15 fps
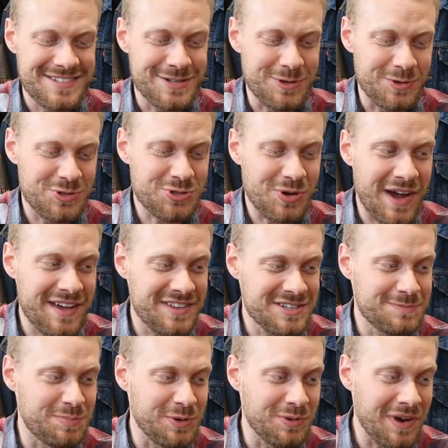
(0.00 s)
to try
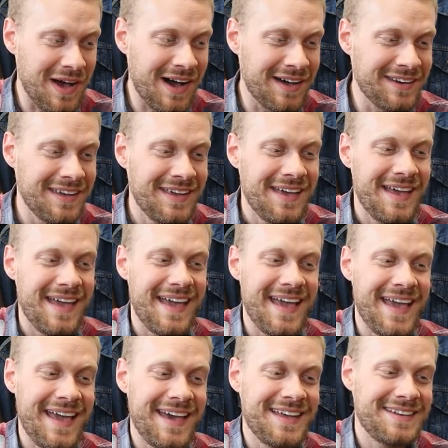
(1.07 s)
this boot on
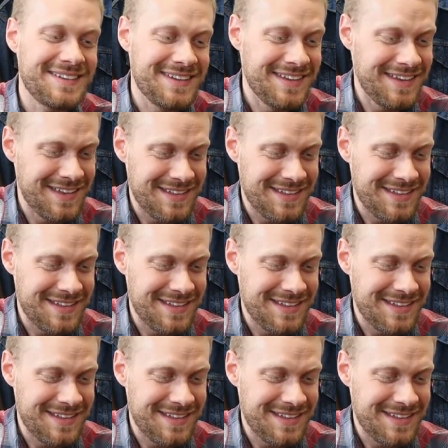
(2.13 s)
and